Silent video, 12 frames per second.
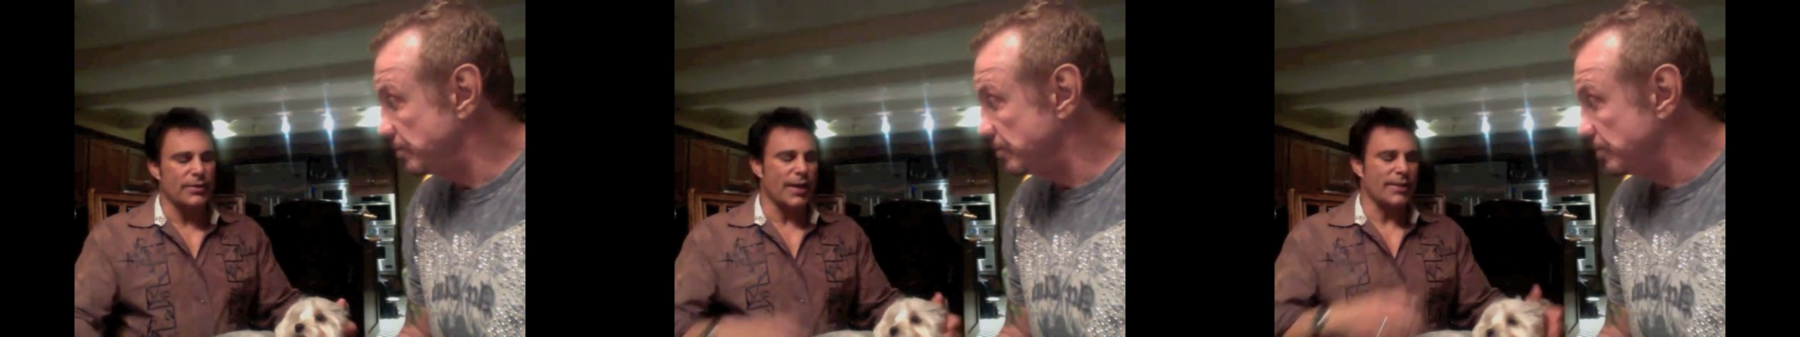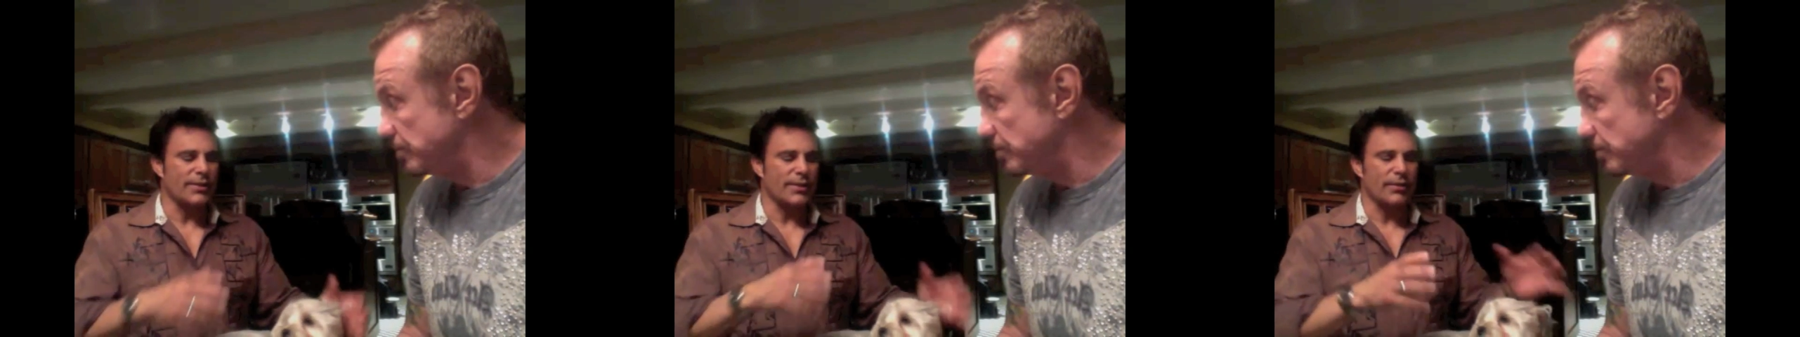Speaker 1: had
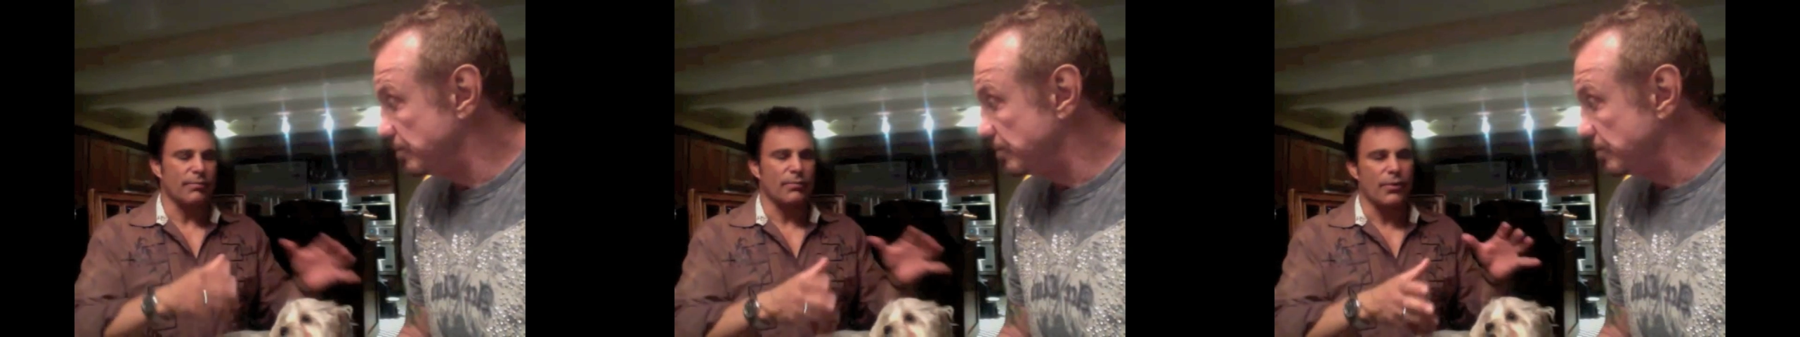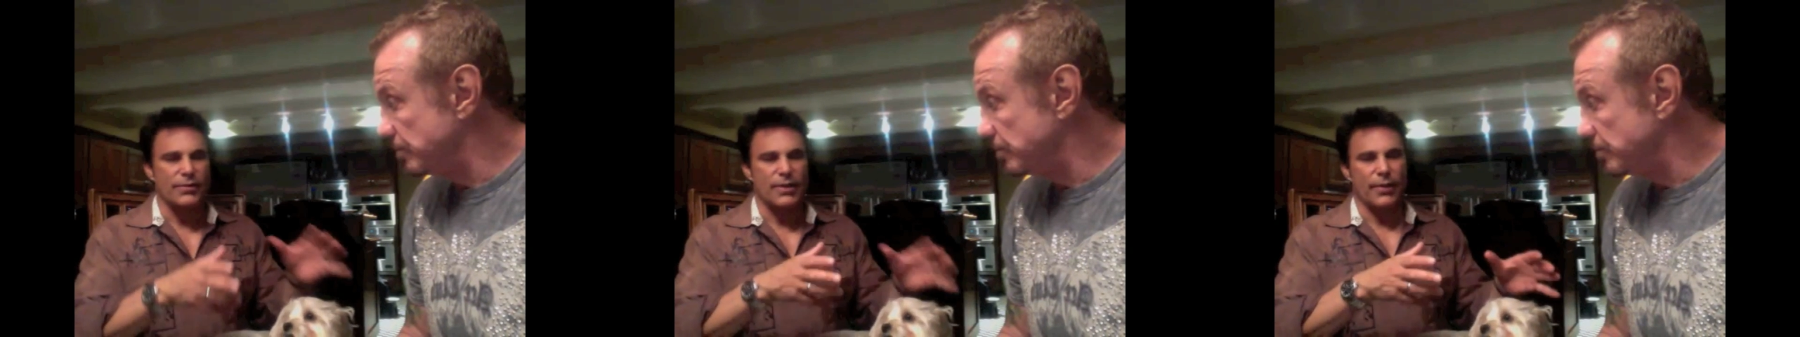certain moves
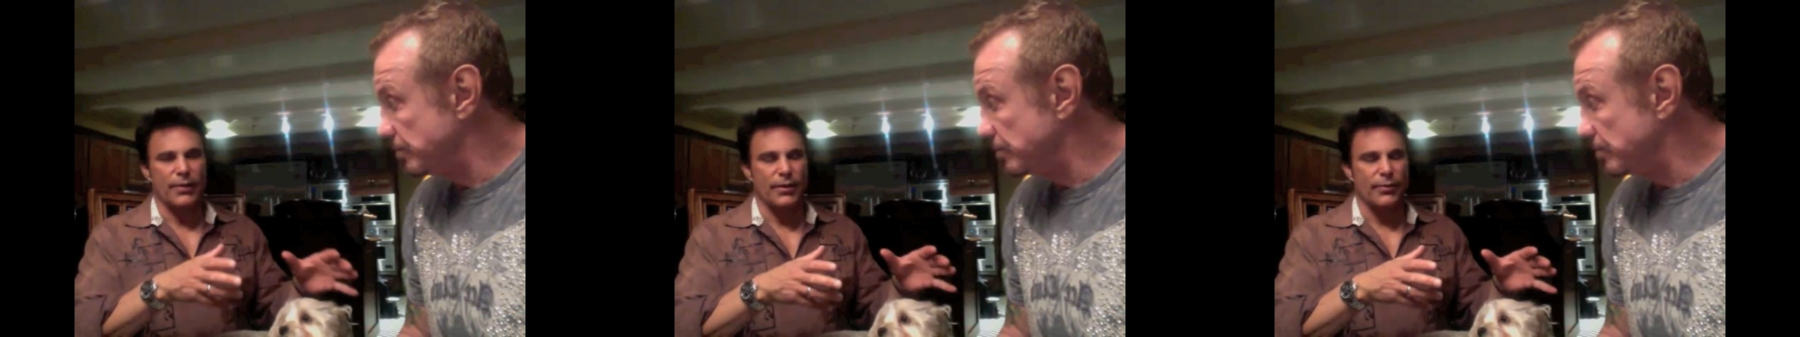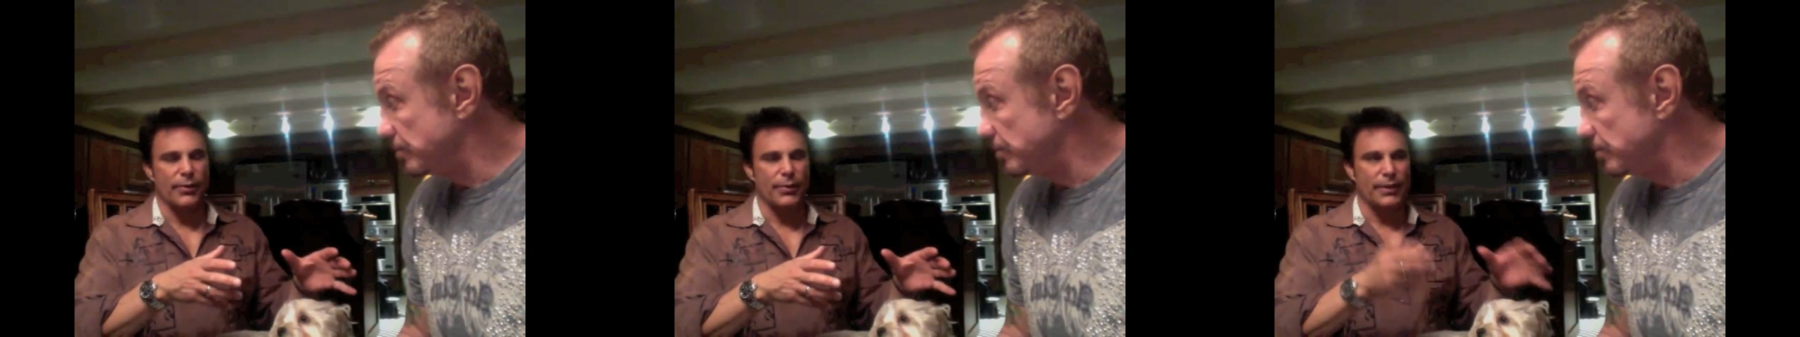that we, we
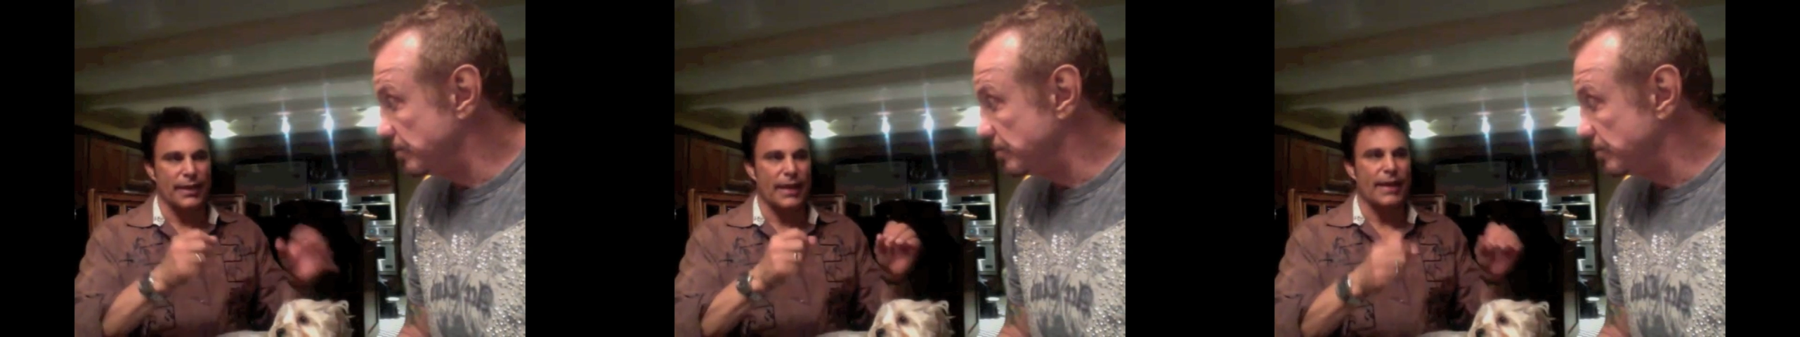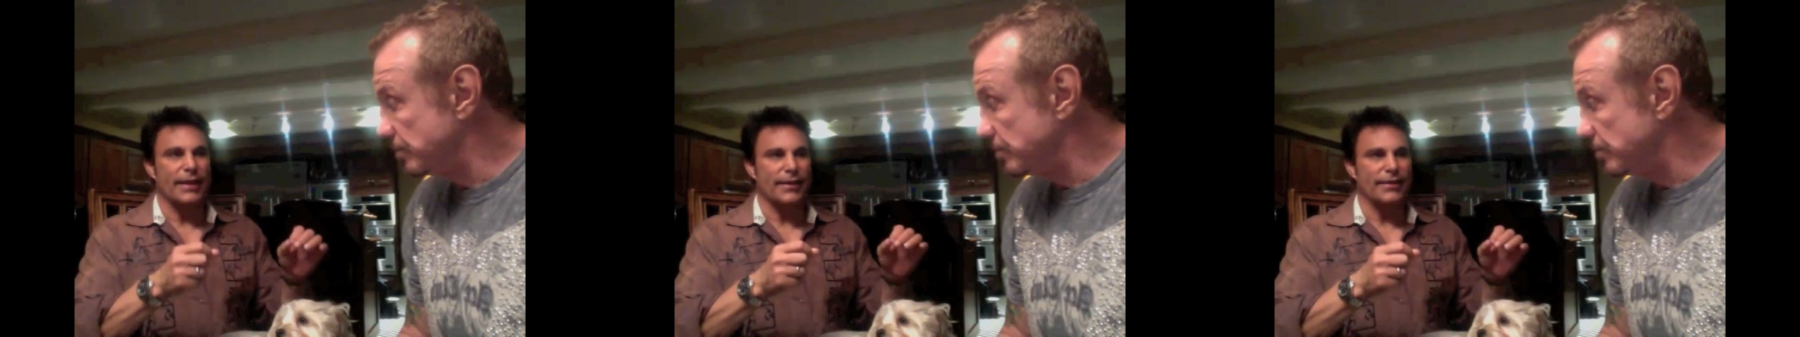would get in.
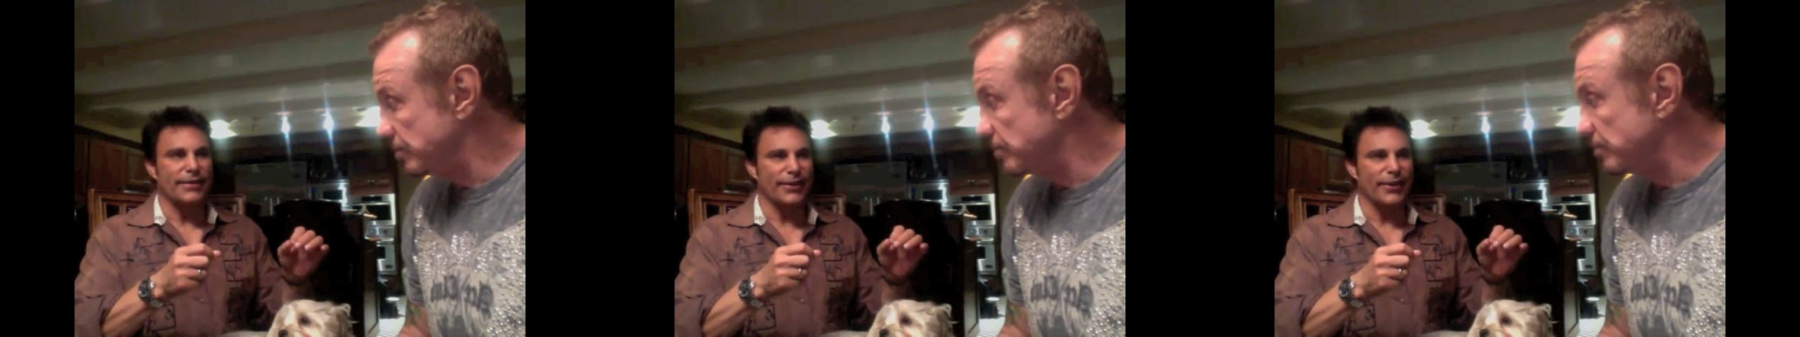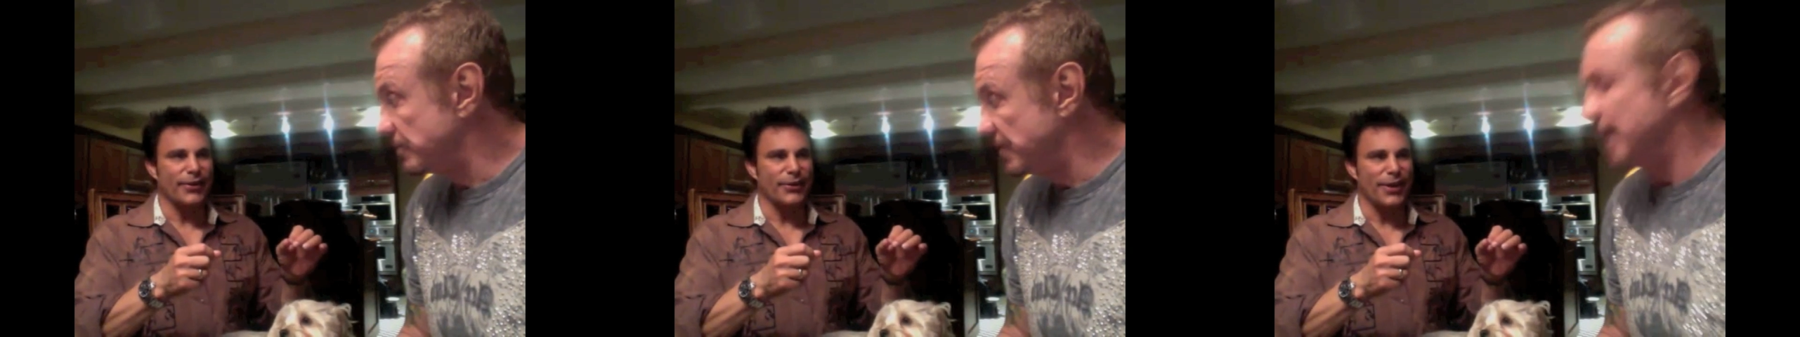You know,
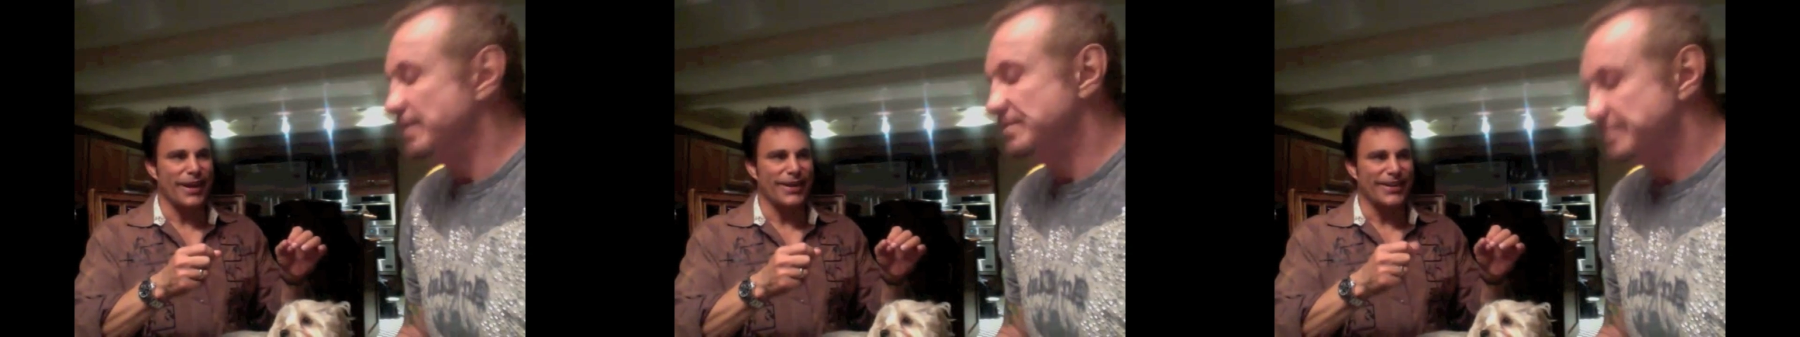yeah. Yeah, you